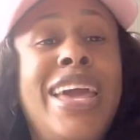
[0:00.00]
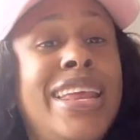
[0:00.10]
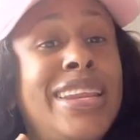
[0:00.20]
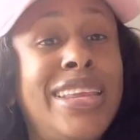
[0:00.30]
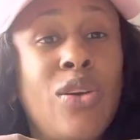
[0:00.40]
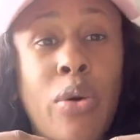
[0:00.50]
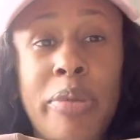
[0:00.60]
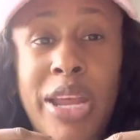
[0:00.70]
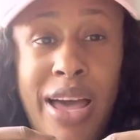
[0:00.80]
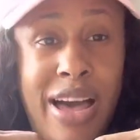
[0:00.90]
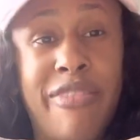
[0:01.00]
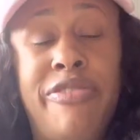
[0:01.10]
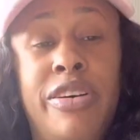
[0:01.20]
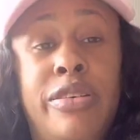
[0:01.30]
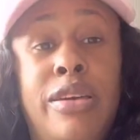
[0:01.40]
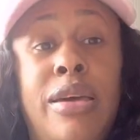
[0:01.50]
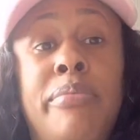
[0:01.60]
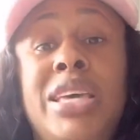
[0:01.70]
Anything when me not have,